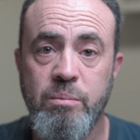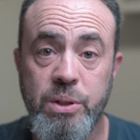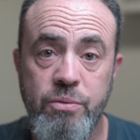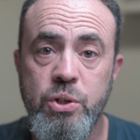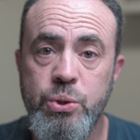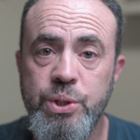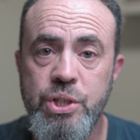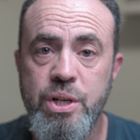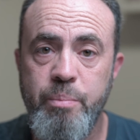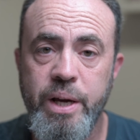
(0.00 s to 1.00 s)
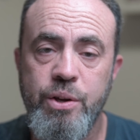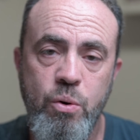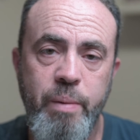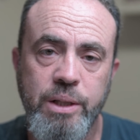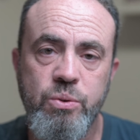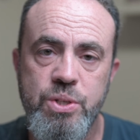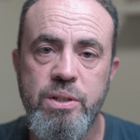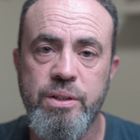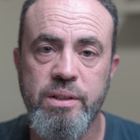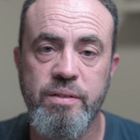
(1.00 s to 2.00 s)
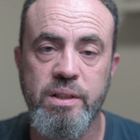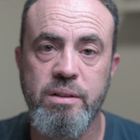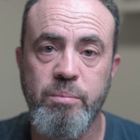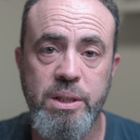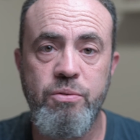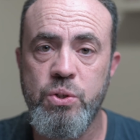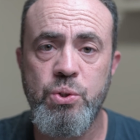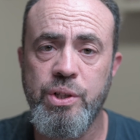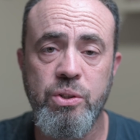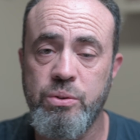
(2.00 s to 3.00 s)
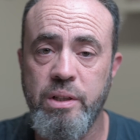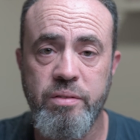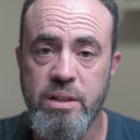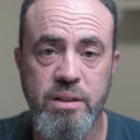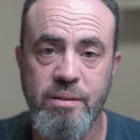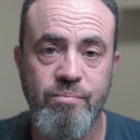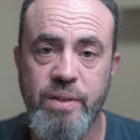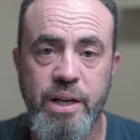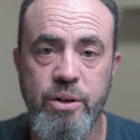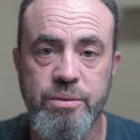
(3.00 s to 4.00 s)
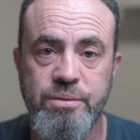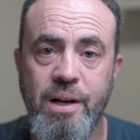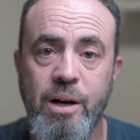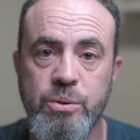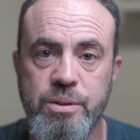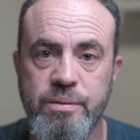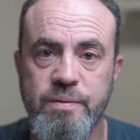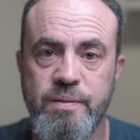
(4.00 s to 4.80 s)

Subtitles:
But if you're shooting JPEG, you might consider leaving it. But if you're shooting RAW, definitely take it off, out.